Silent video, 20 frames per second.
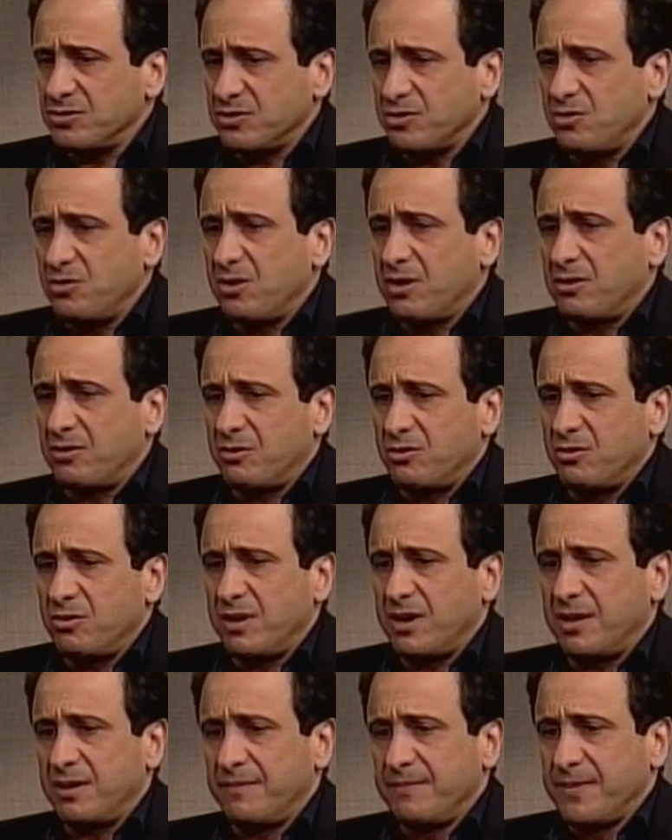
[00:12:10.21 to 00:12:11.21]
who are who
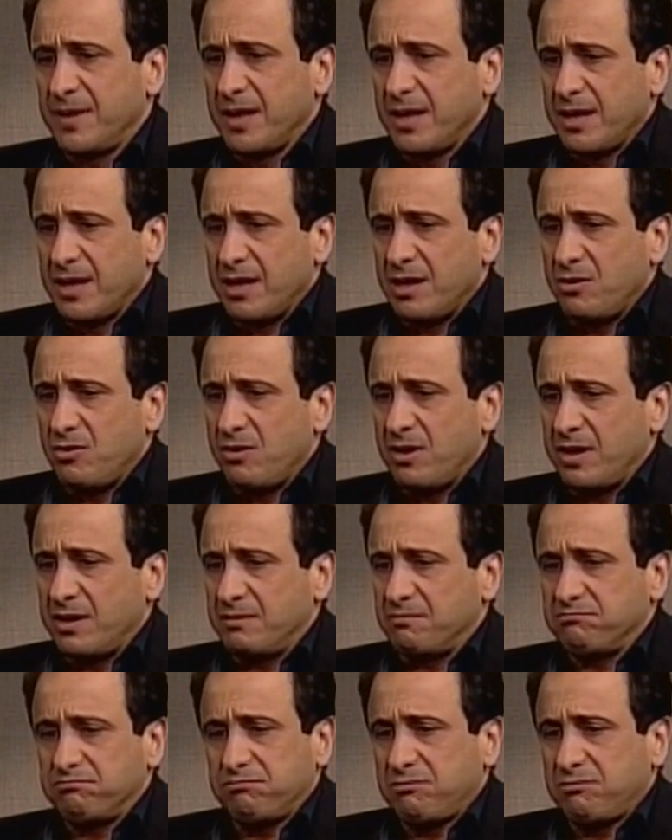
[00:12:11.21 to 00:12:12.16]
are who are